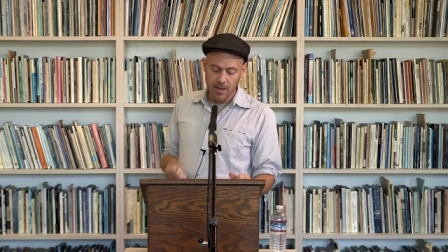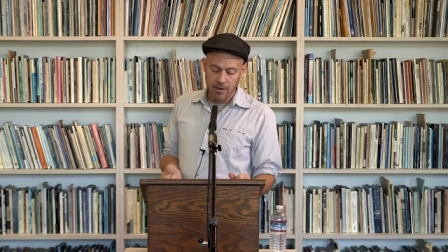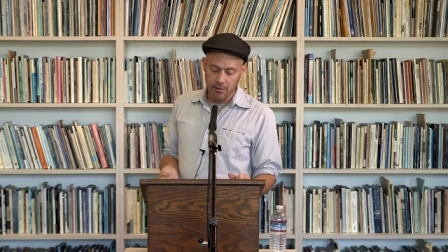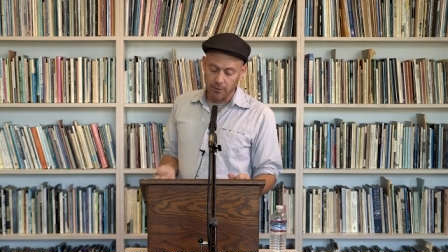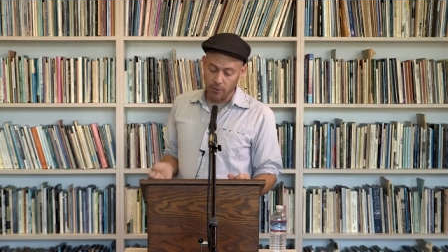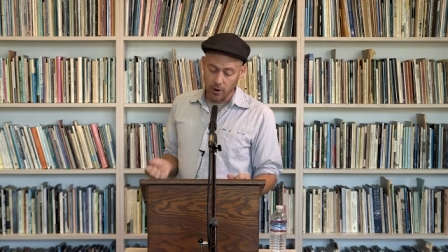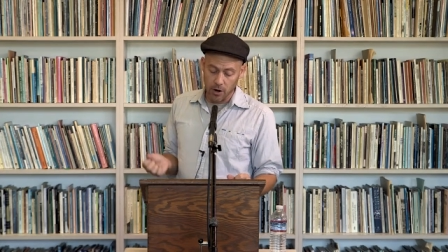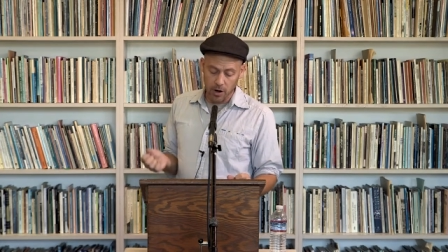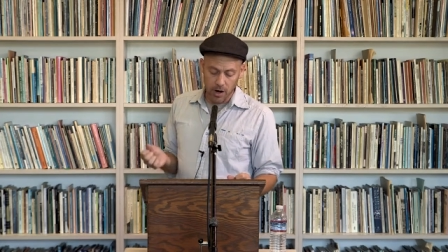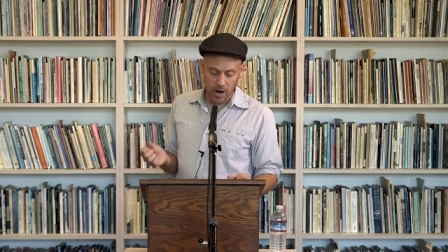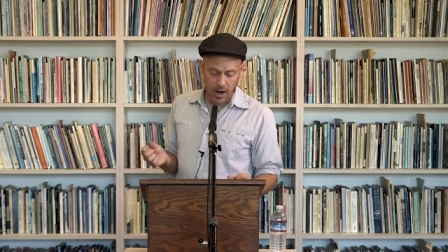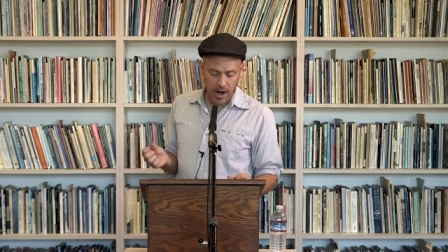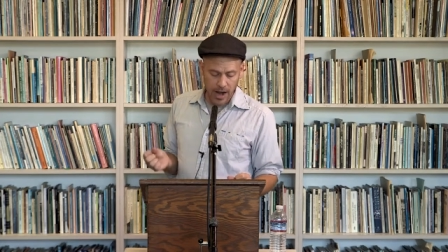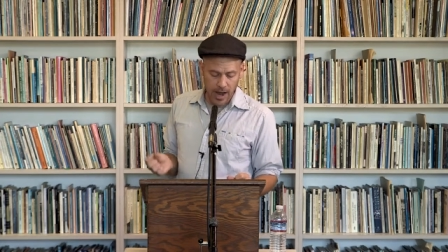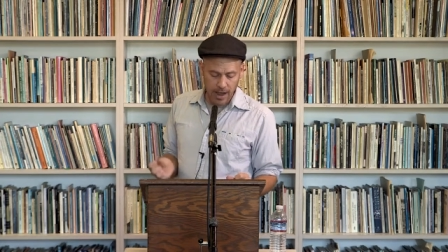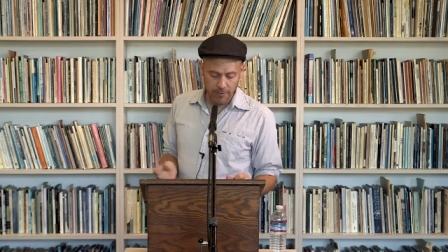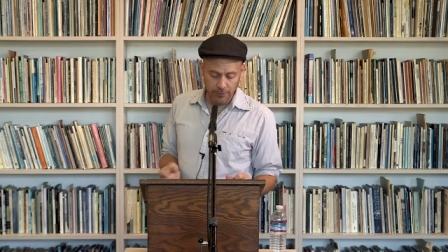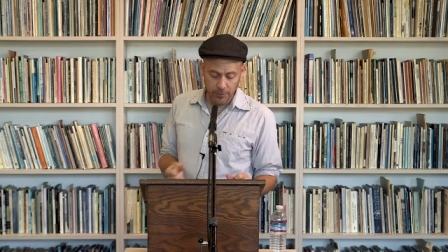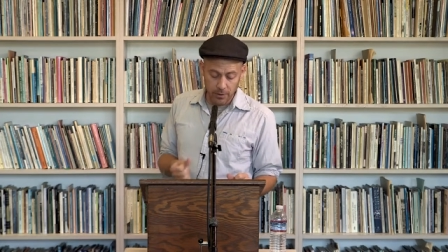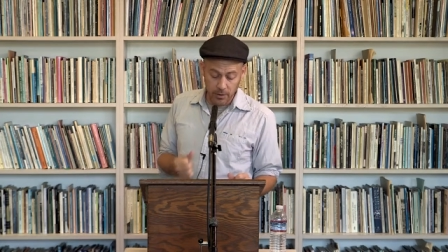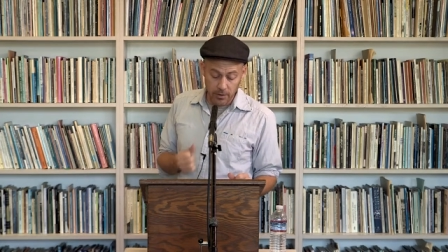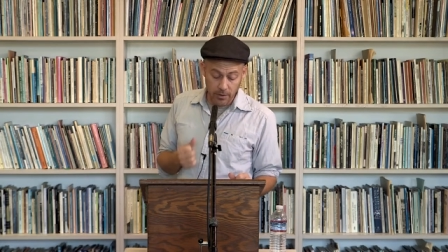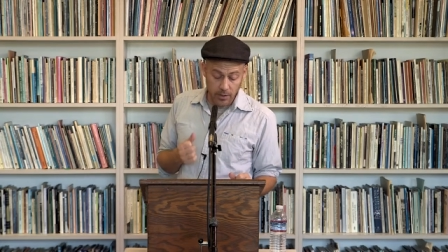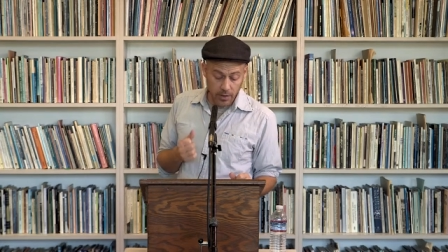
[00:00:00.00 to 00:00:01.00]
For
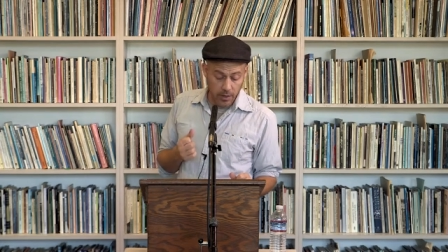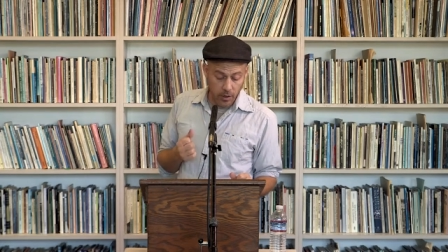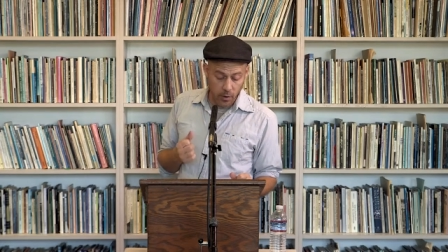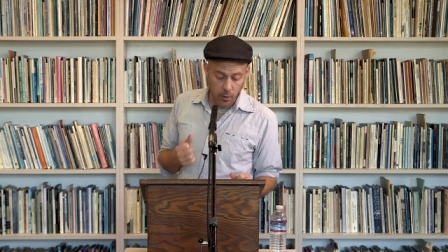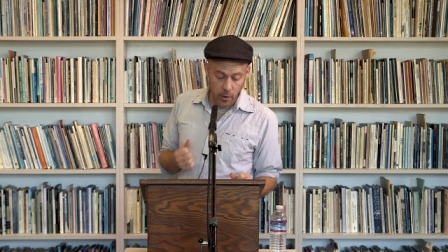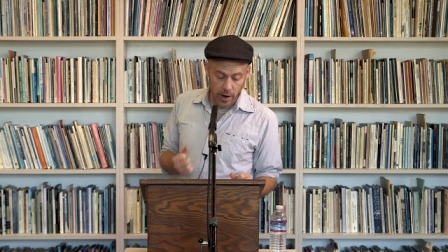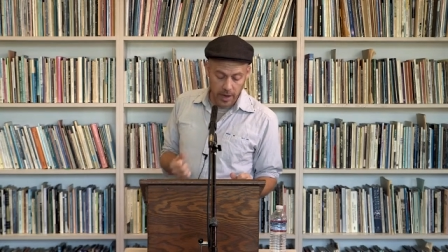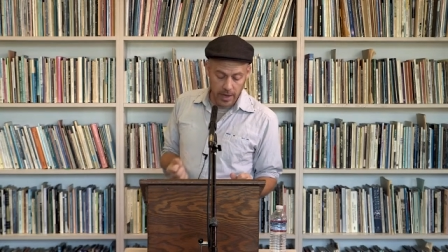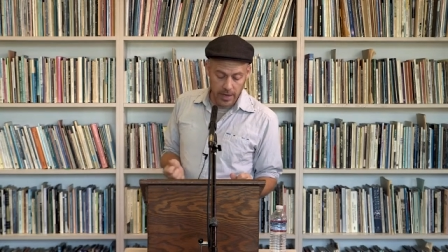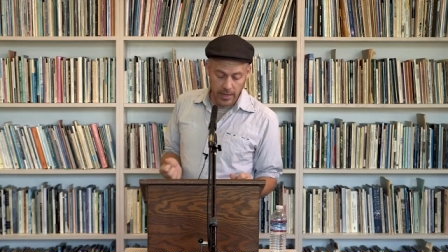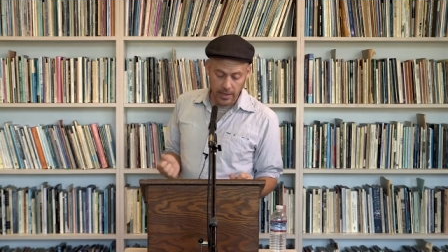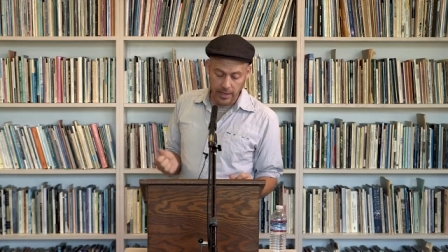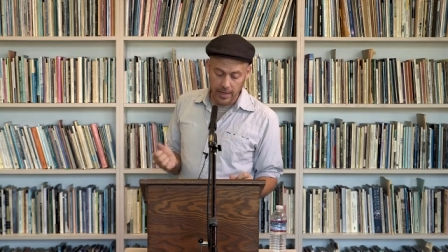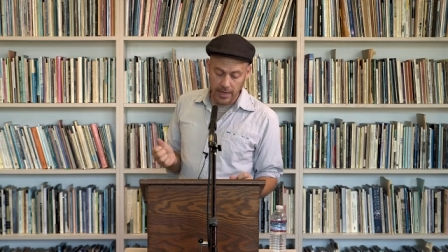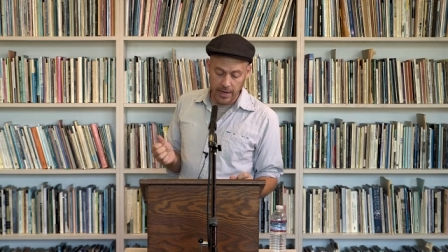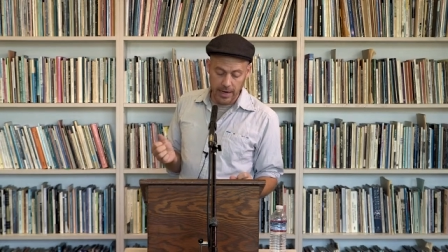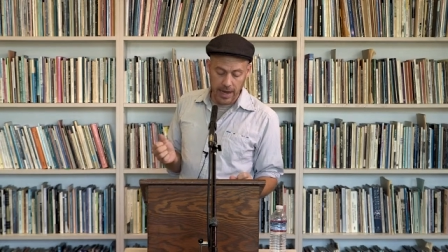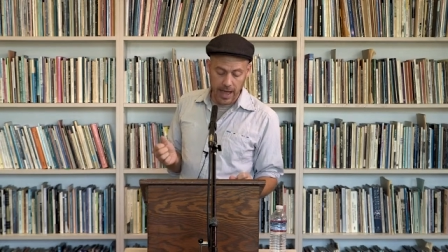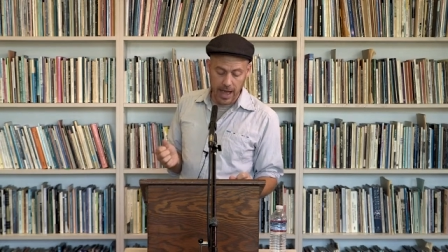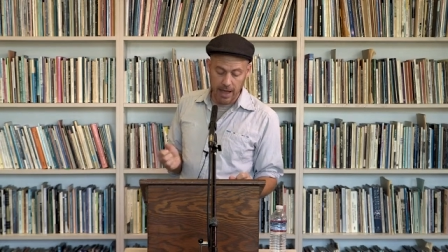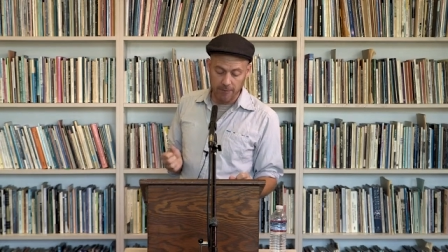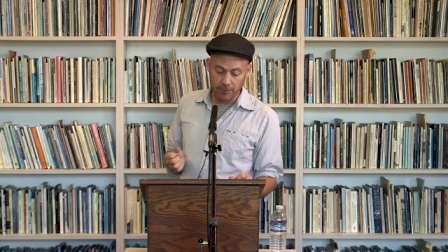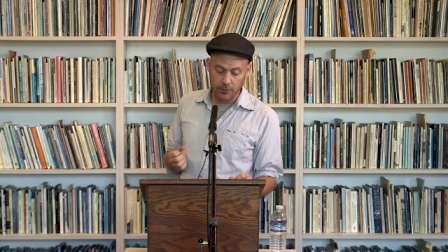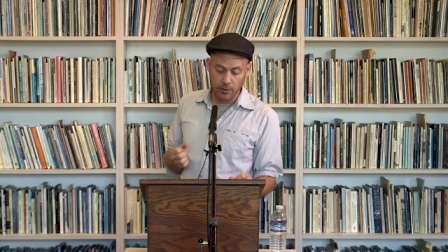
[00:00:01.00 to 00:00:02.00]
after the quake
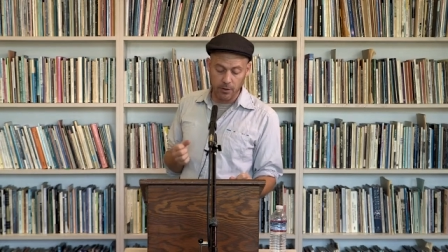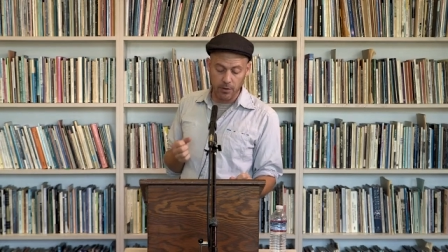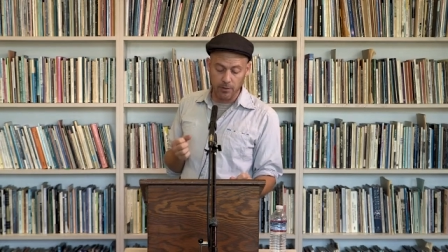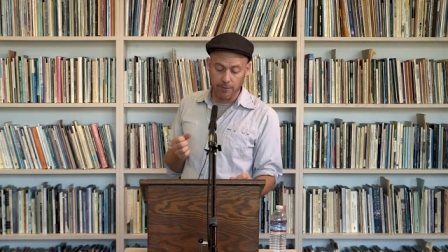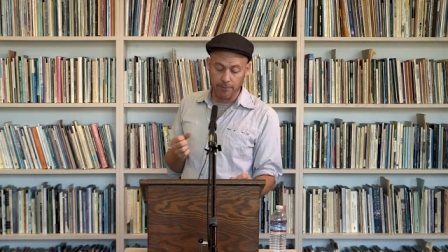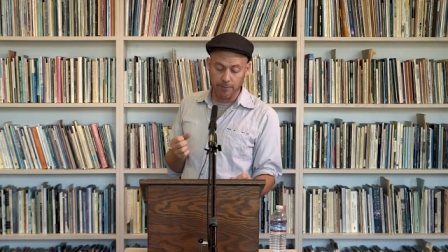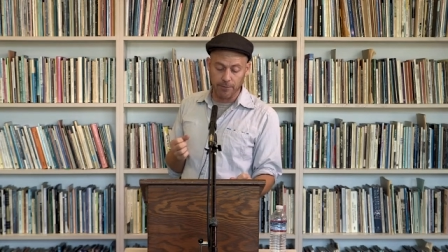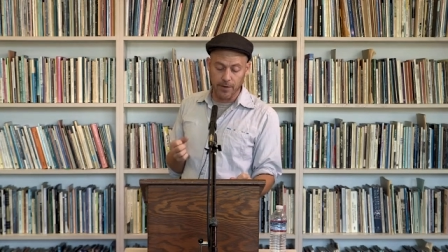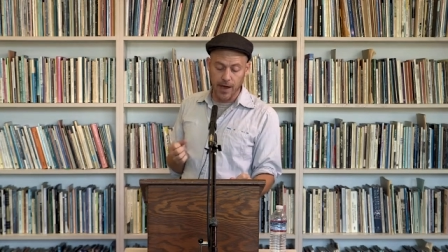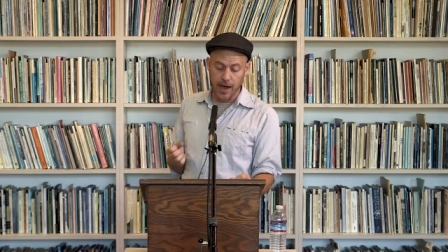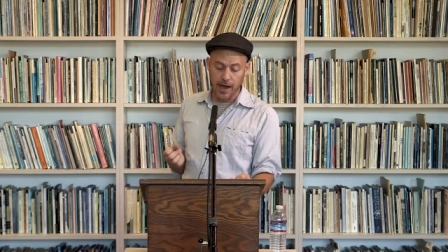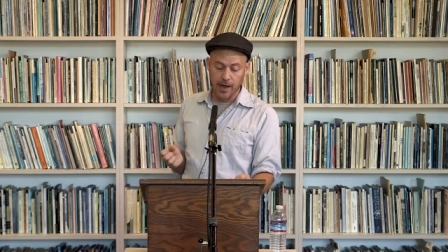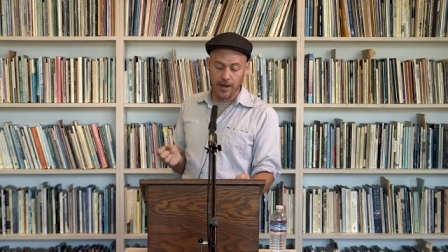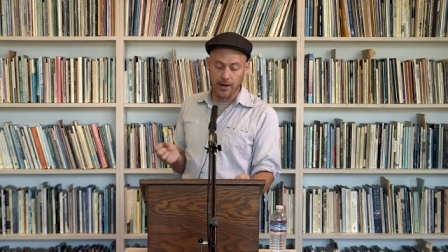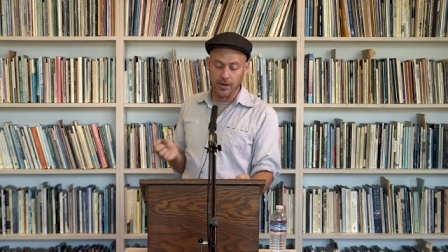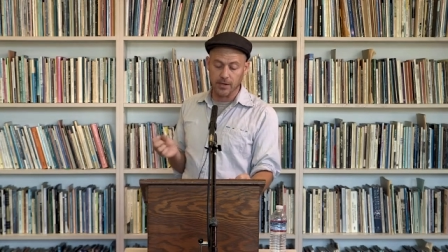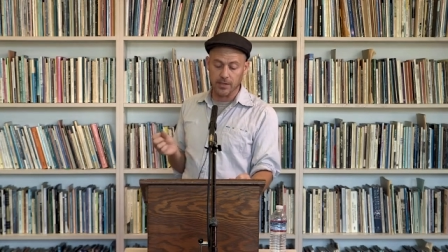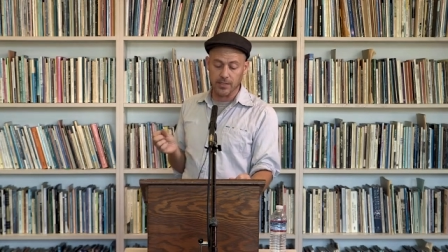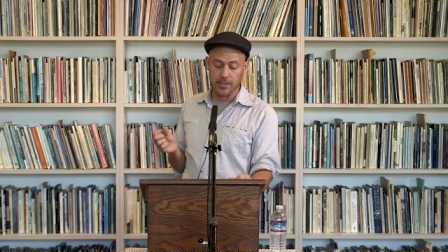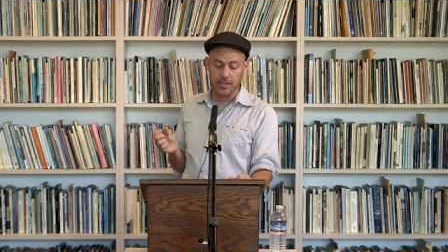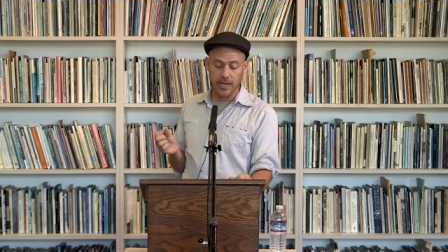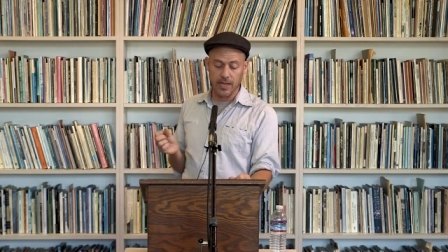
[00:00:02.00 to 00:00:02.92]
and after the fires